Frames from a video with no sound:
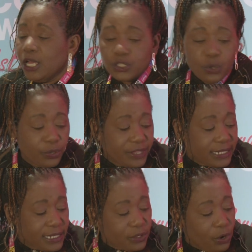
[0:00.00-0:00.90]
So
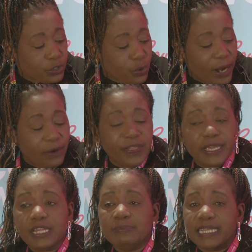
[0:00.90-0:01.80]
this is also one of the
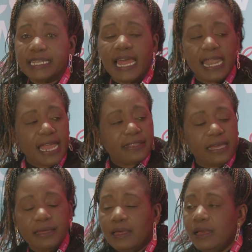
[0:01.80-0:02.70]
creams that I like,
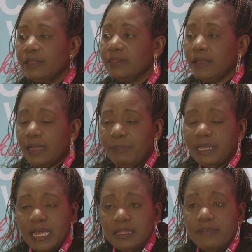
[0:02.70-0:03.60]

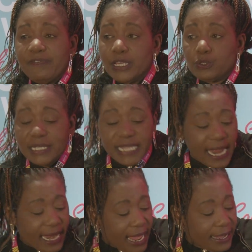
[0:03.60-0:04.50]
the face wash
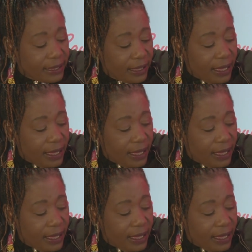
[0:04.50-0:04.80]
that I like.